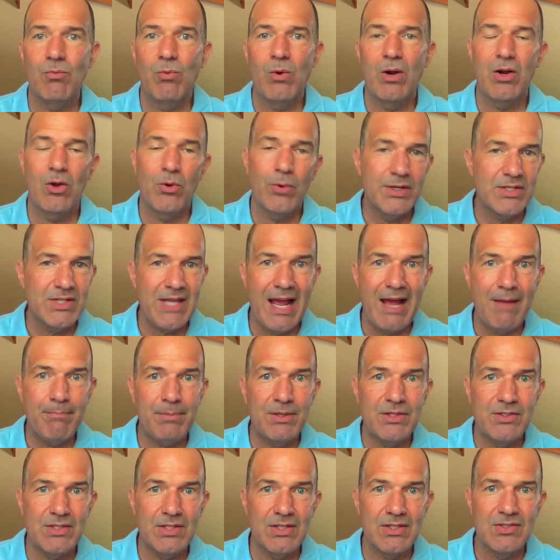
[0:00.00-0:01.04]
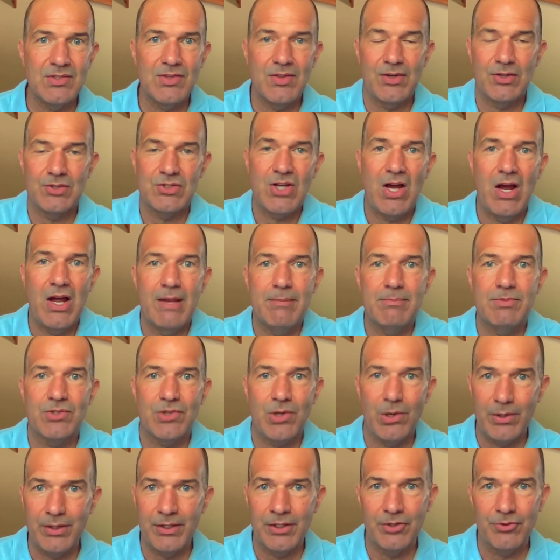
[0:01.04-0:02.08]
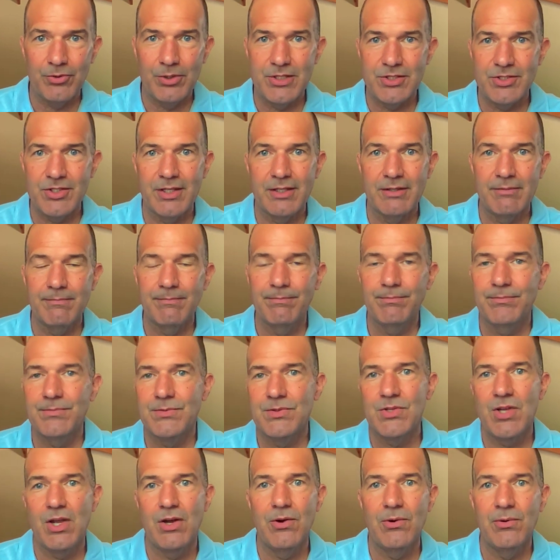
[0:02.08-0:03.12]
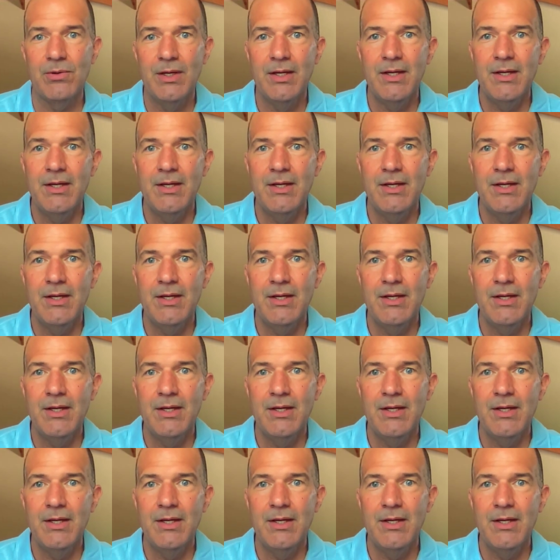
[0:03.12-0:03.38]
what always happens is their times start increasing. So